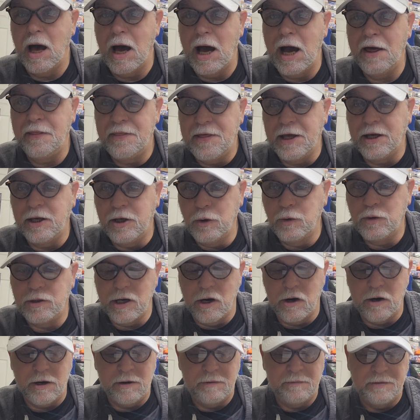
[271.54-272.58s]
thank you,
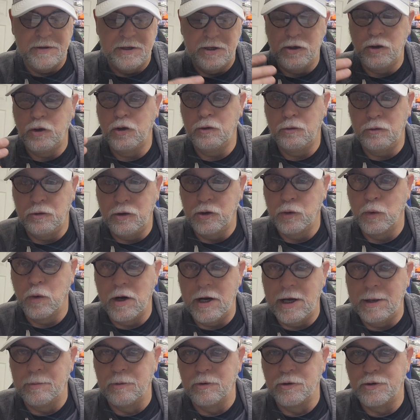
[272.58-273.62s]
Terry, that you were
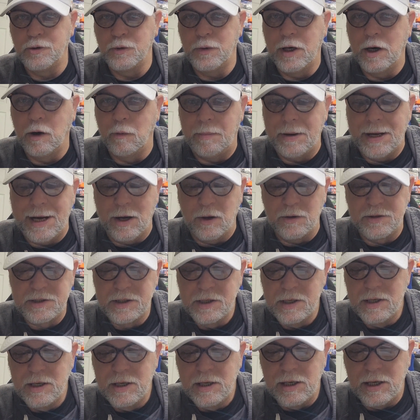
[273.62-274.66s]
able to help out.
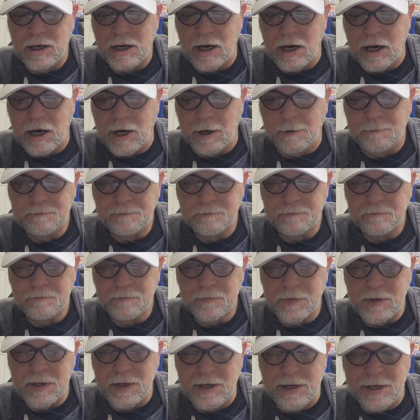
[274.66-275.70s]

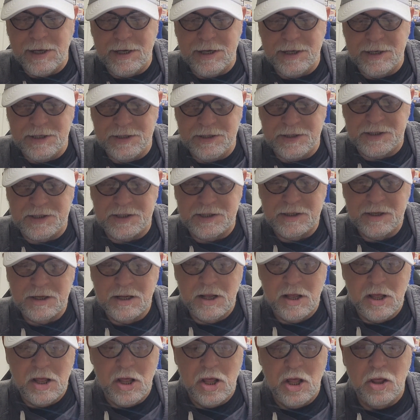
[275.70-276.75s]
It is
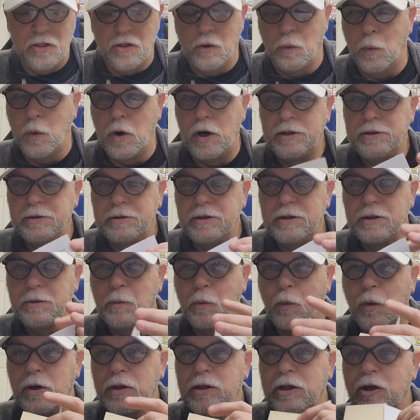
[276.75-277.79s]
the one
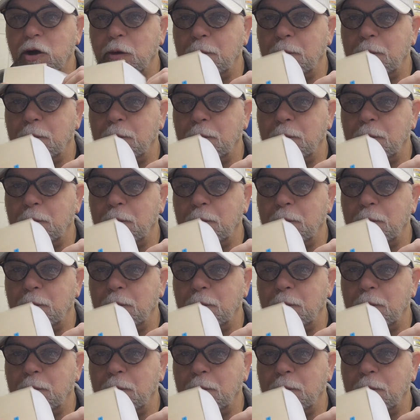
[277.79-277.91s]
little